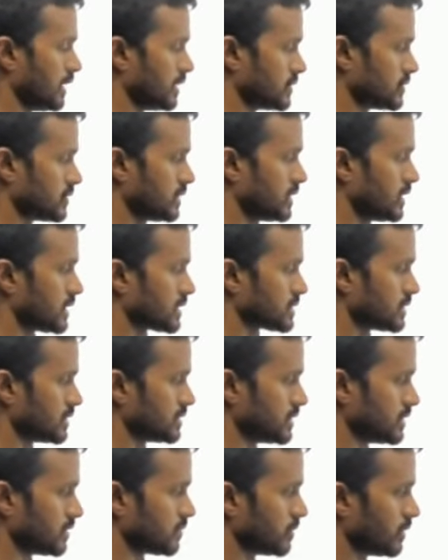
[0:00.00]
and gx
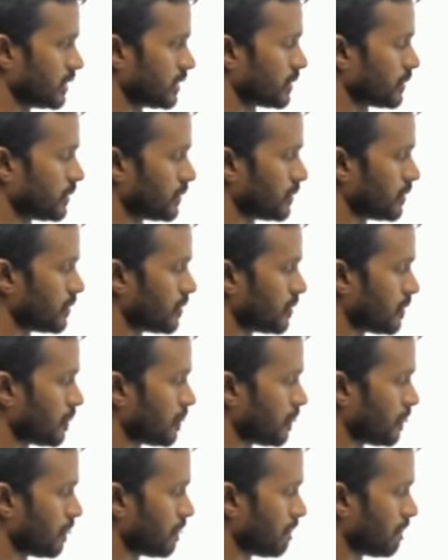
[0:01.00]
is equal to
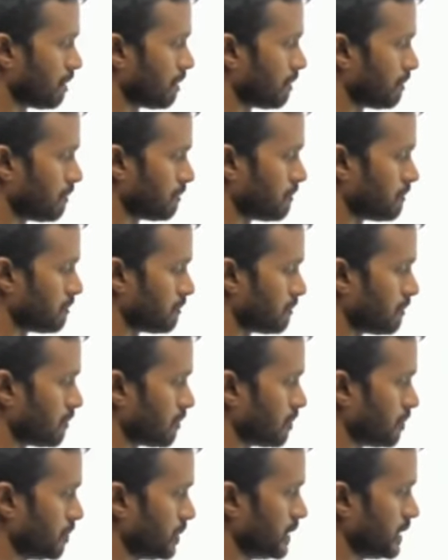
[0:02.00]

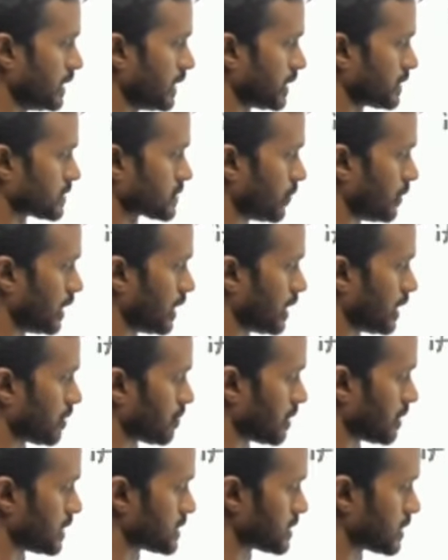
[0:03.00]
px
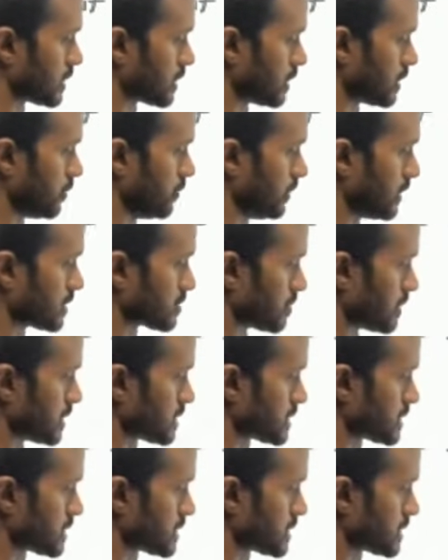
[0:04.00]
square plus qx